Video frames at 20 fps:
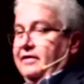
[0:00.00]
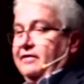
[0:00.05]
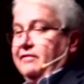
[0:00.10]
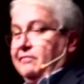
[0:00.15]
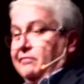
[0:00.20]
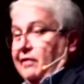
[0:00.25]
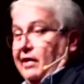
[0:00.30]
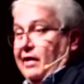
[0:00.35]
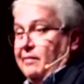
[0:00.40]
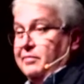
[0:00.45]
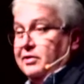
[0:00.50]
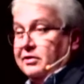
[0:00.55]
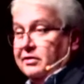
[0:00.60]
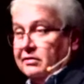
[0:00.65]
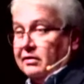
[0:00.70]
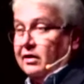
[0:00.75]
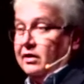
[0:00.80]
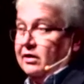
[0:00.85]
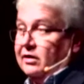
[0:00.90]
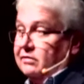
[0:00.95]
you know what happened to
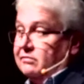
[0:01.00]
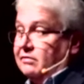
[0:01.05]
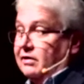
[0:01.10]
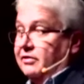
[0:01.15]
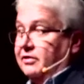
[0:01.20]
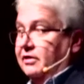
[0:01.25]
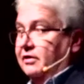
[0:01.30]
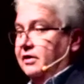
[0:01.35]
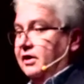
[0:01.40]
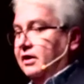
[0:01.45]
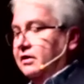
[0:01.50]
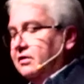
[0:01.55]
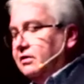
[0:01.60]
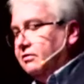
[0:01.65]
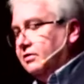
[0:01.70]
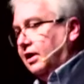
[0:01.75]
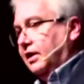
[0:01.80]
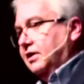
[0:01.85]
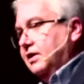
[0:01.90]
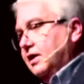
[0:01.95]
you? I uh, read the internet.
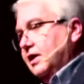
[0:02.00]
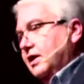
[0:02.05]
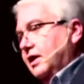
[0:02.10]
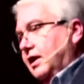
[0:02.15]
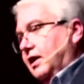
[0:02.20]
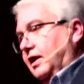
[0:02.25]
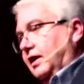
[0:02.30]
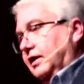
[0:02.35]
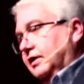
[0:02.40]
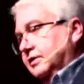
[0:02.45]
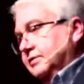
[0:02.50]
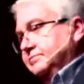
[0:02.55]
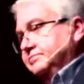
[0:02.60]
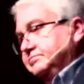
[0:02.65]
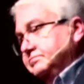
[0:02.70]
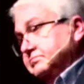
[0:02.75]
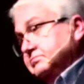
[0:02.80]
Okay. Uh,